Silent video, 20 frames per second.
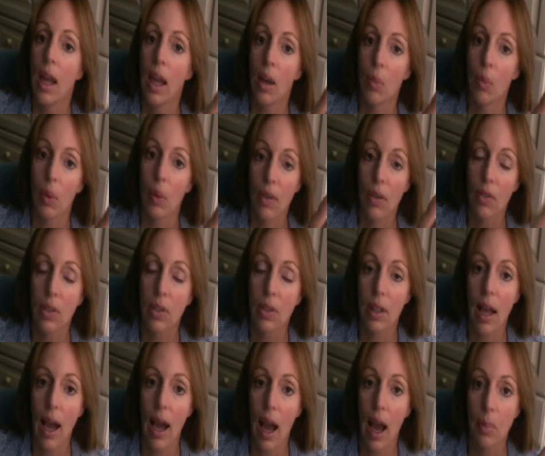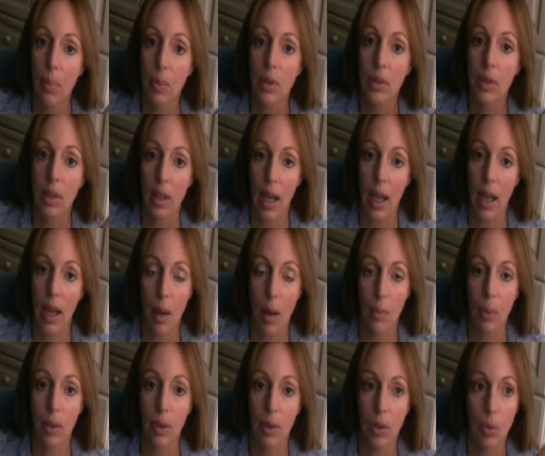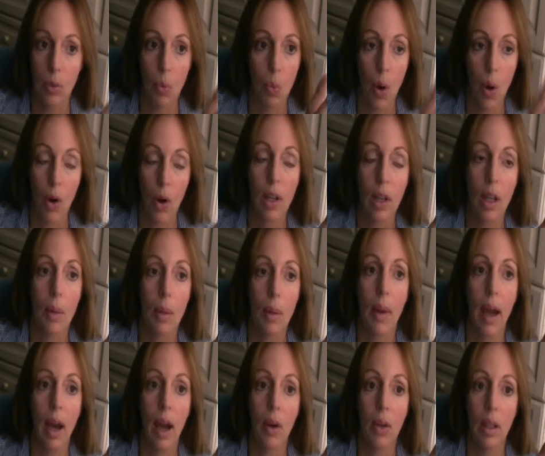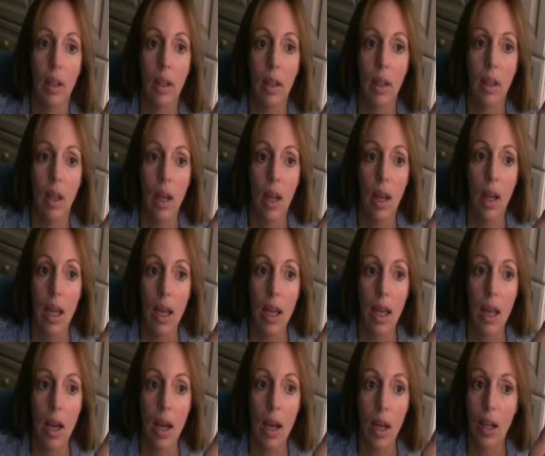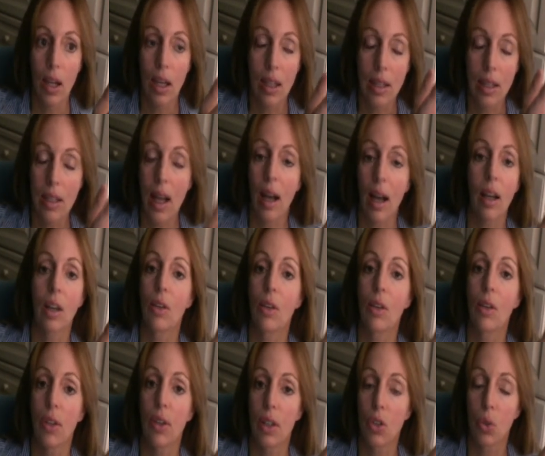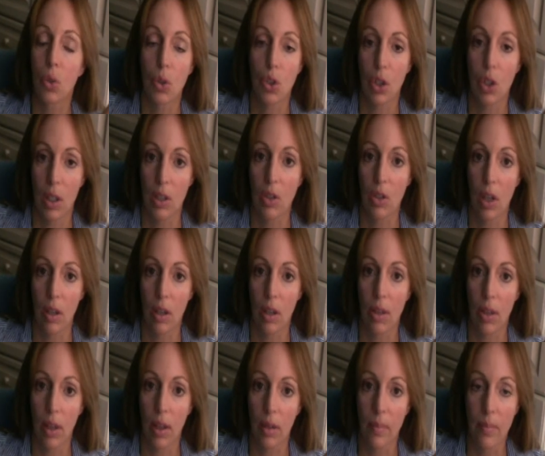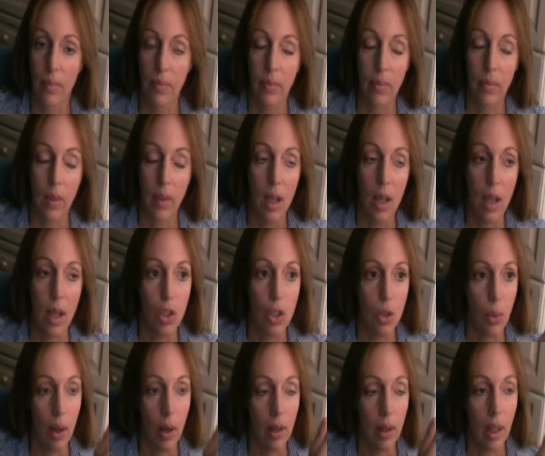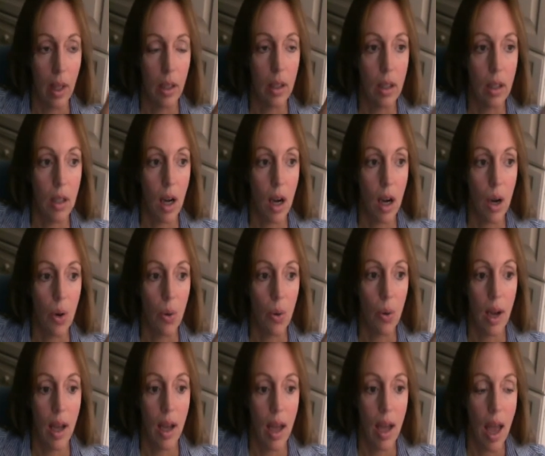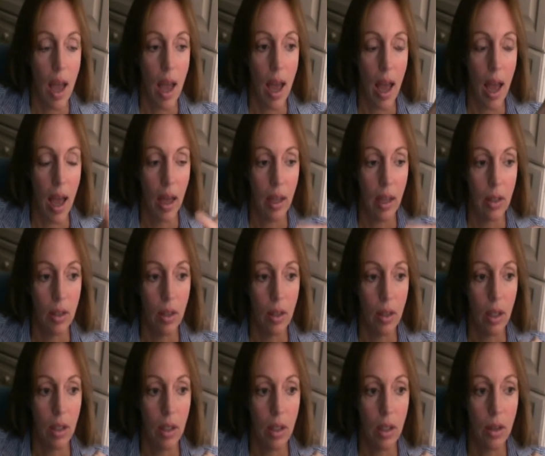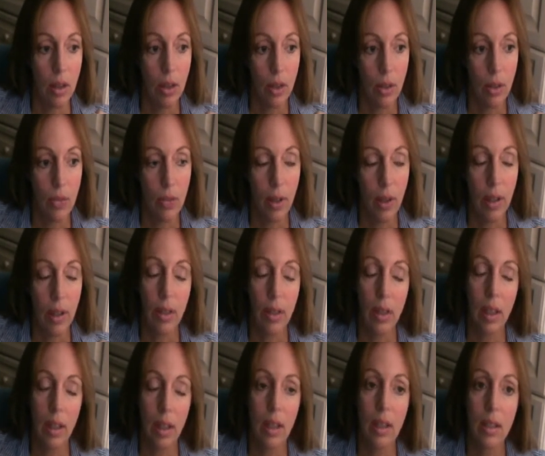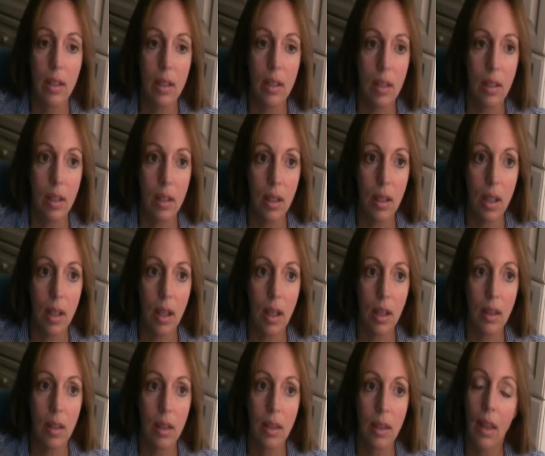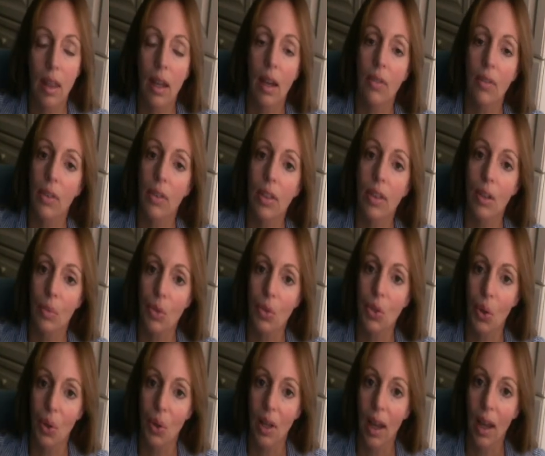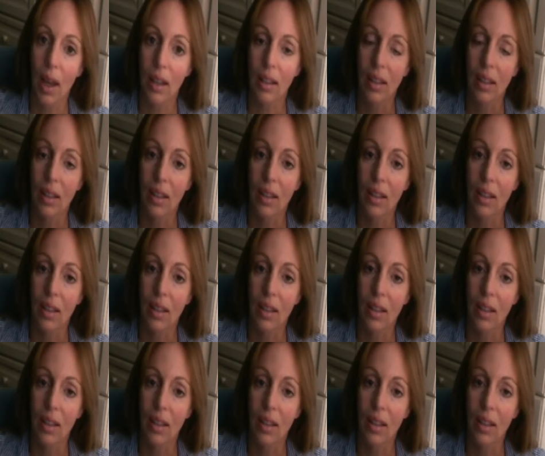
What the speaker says: and whatever's going to happen is going to happen. Worrying about it is not going to fix or change anything. So I let it go, and the funny thing is that everything was okay.